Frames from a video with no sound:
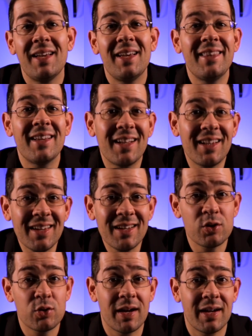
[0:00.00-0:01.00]
and the click
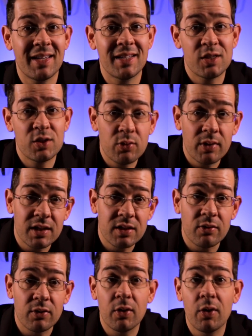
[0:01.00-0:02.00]
track gets
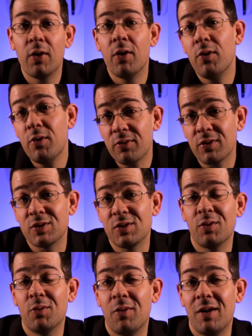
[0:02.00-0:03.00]
transferred over to
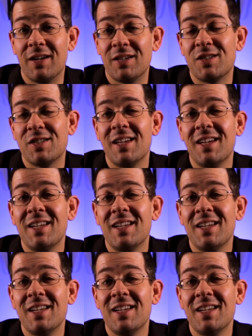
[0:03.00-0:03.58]
the watch